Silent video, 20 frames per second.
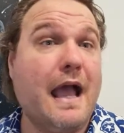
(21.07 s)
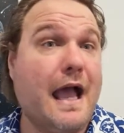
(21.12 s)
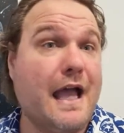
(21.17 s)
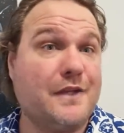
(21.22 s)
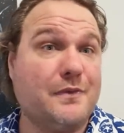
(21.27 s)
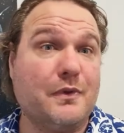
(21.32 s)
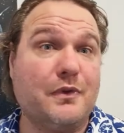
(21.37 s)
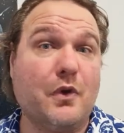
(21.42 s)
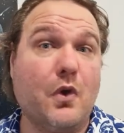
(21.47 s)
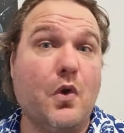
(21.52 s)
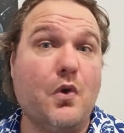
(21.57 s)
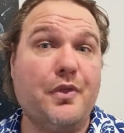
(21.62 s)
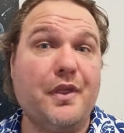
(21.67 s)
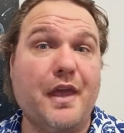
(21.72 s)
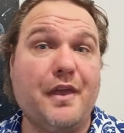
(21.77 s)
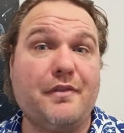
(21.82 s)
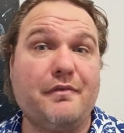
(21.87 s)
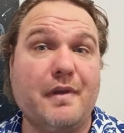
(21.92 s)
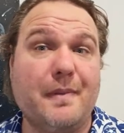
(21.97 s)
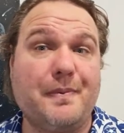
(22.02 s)
As with all
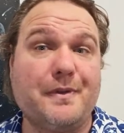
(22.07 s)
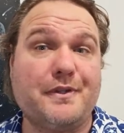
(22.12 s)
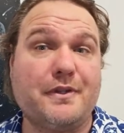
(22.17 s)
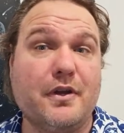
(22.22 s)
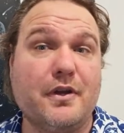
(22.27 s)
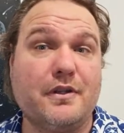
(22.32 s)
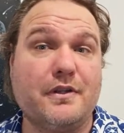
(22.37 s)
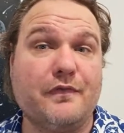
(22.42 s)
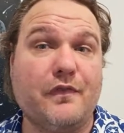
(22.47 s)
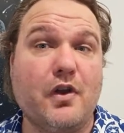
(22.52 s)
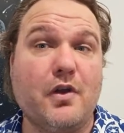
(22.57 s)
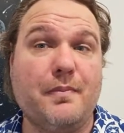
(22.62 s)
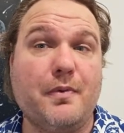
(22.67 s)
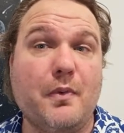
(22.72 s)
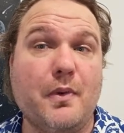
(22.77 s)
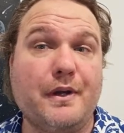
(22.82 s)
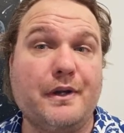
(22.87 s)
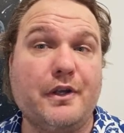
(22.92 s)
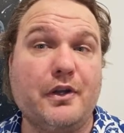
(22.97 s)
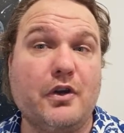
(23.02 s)
the other episodes of
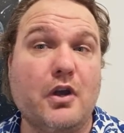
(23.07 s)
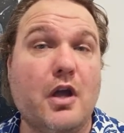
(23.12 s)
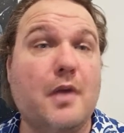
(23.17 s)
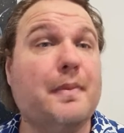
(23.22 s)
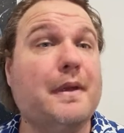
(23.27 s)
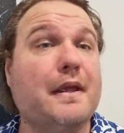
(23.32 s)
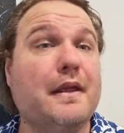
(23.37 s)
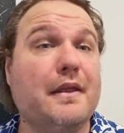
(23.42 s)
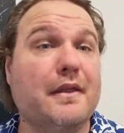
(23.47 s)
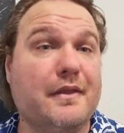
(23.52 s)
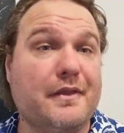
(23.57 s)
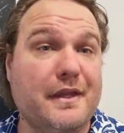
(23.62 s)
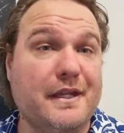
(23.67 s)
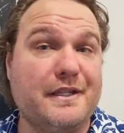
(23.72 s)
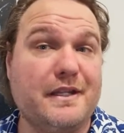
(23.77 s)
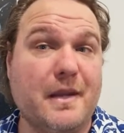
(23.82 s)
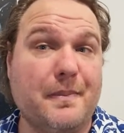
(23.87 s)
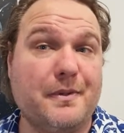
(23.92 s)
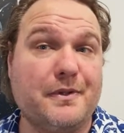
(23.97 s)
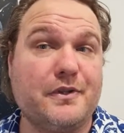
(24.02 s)
Obi-Wan Kenobi,
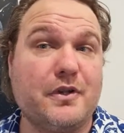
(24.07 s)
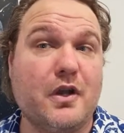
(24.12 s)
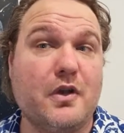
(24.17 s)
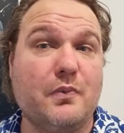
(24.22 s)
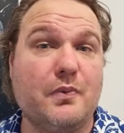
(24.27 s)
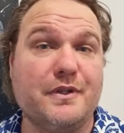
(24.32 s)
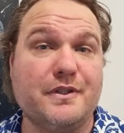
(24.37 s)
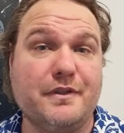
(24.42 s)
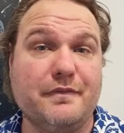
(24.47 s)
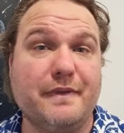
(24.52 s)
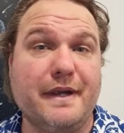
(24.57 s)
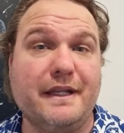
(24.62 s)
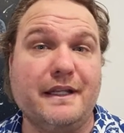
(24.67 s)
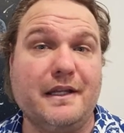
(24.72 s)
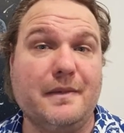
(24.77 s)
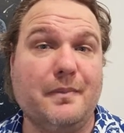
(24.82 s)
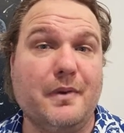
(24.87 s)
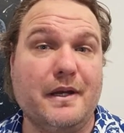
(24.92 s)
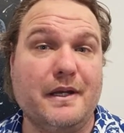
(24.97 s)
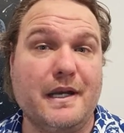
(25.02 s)
this episode was
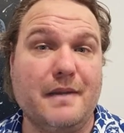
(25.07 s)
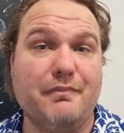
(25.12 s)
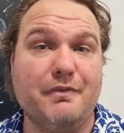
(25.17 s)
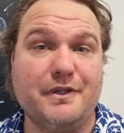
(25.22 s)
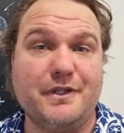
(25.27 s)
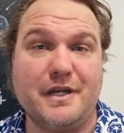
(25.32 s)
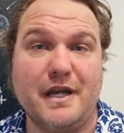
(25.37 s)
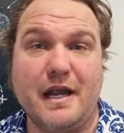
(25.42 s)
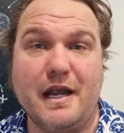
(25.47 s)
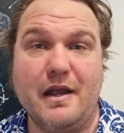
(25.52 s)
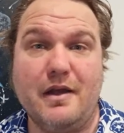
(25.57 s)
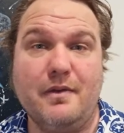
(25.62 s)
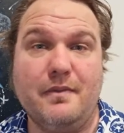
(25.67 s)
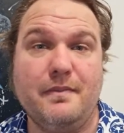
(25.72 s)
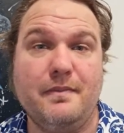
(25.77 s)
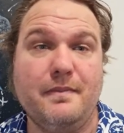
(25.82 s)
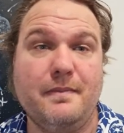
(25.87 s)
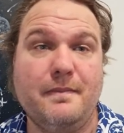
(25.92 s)
directed by Deborah Chow.